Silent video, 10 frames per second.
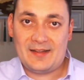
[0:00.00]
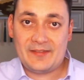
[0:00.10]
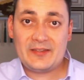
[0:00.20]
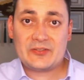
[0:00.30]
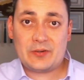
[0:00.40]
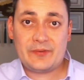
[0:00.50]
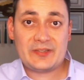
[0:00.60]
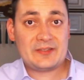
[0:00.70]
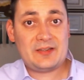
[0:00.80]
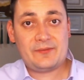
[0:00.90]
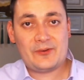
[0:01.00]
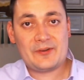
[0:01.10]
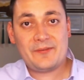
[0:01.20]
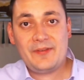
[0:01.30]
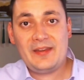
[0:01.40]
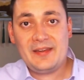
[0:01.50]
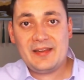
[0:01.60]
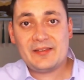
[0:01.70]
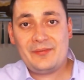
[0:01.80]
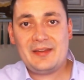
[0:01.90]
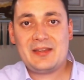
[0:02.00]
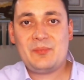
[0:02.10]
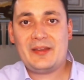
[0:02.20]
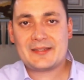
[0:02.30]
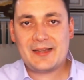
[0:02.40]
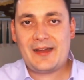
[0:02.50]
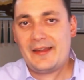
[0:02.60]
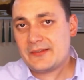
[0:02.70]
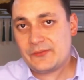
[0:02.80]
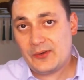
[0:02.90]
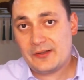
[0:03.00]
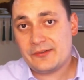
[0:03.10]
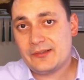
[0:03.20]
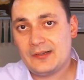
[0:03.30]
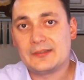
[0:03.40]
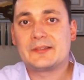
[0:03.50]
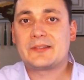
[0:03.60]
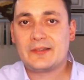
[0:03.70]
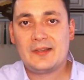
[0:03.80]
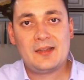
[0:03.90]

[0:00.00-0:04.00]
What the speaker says: These services are for a fee, and the fee can be as high as $400.